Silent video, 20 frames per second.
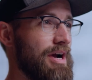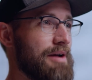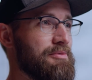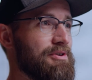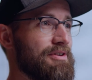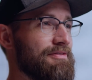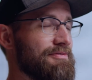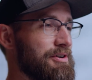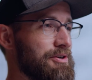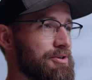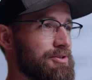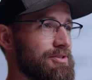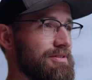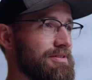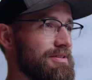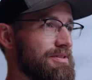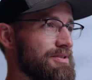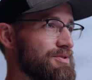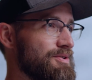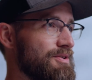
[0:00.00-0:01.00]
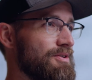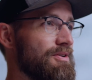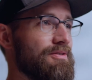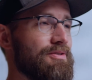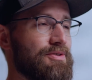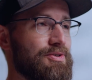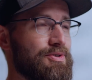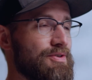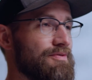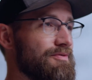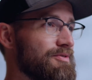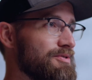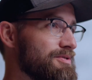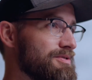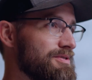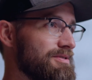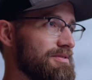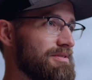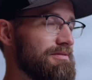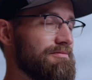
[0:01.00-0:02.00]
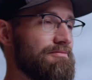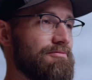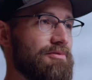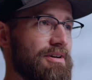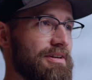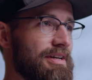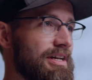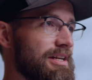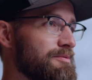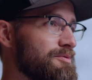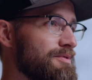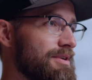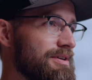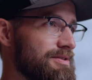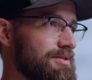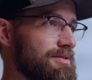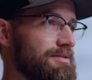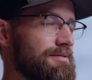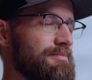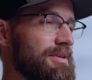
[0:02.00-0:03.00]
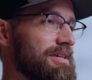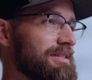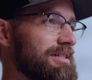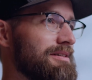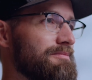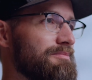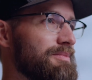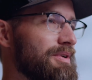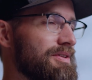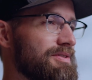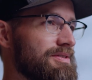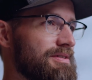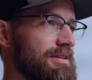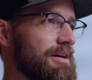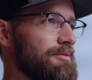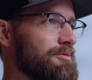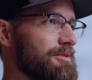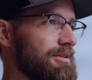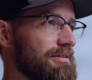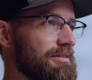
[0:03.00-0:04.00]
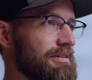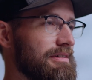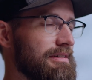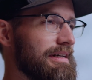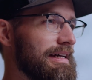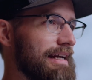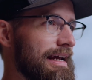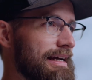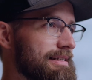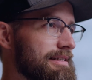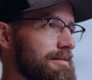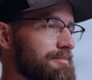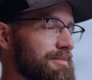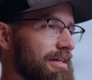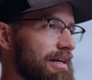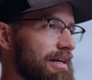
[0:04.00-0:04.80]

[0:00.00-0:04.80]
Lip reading: primary function is all the servers that run AWS. My team builds the network that connects them